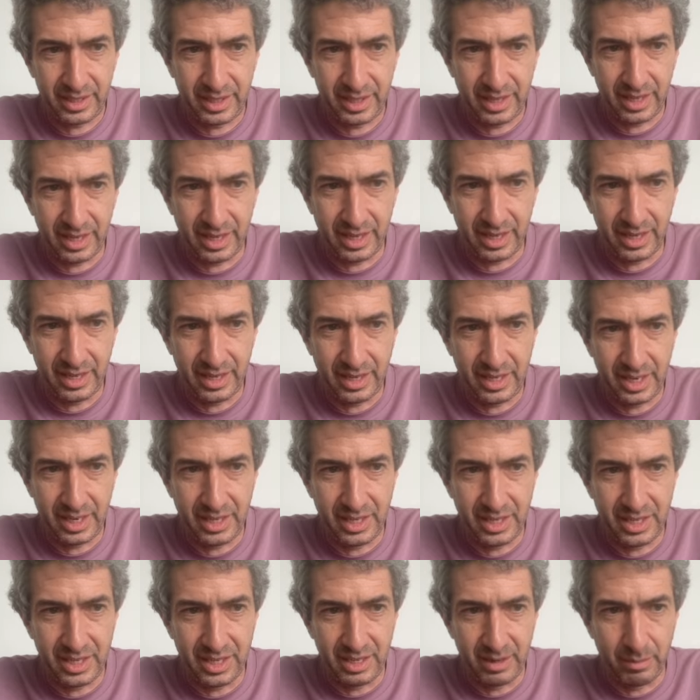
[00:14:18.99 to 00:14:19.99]

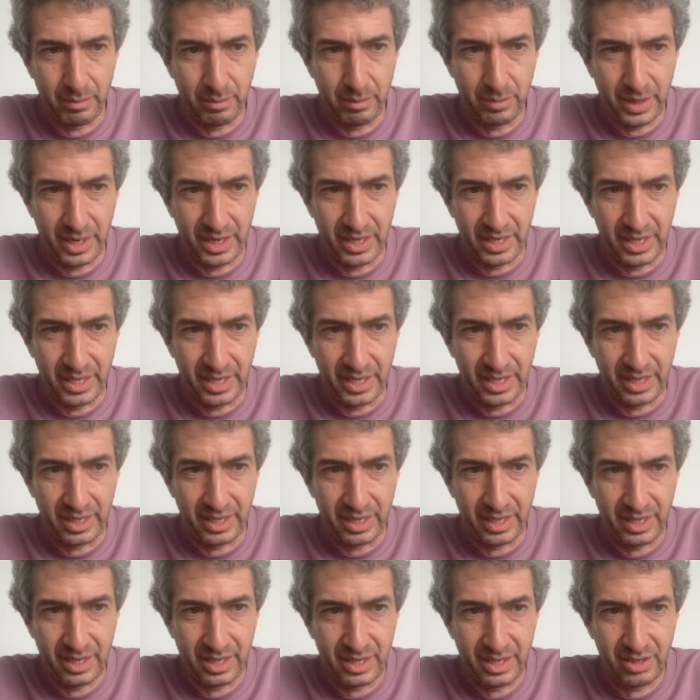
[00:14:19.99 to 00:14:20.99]
EKG
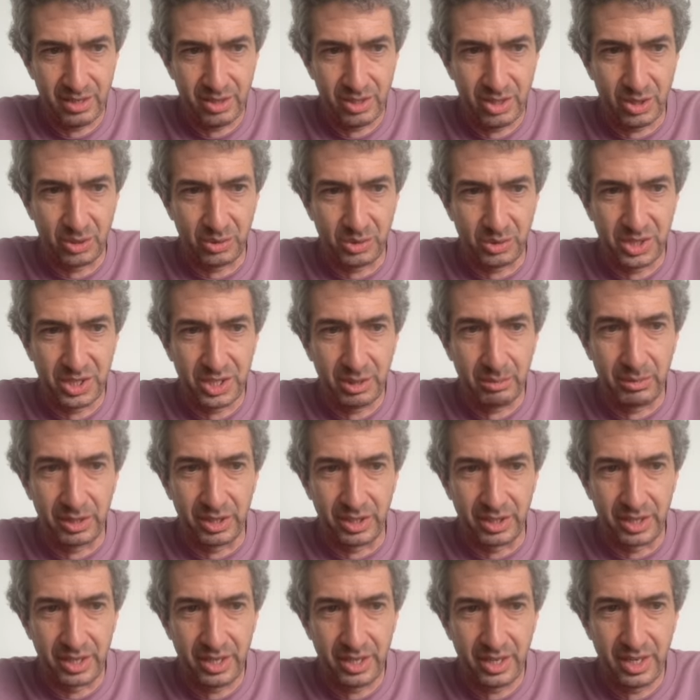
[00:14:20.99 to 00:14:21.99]
embedding show
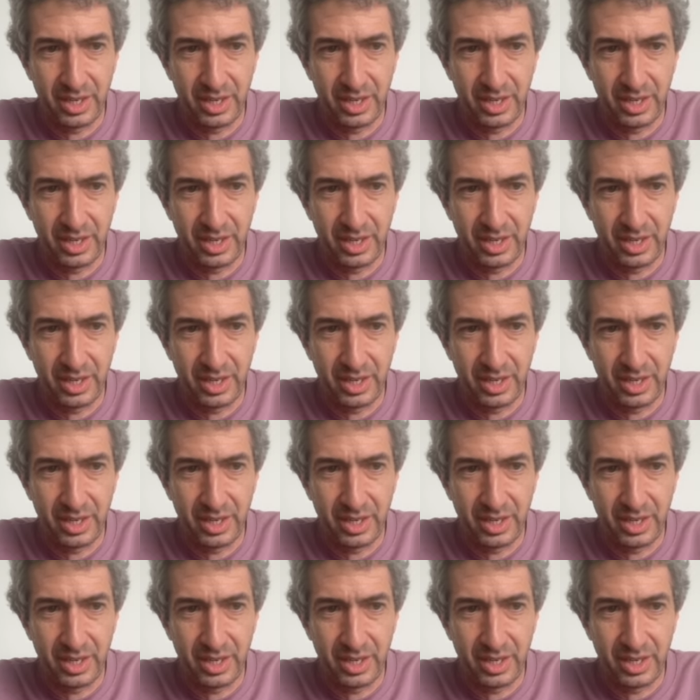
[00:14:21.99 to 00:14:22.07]
similar,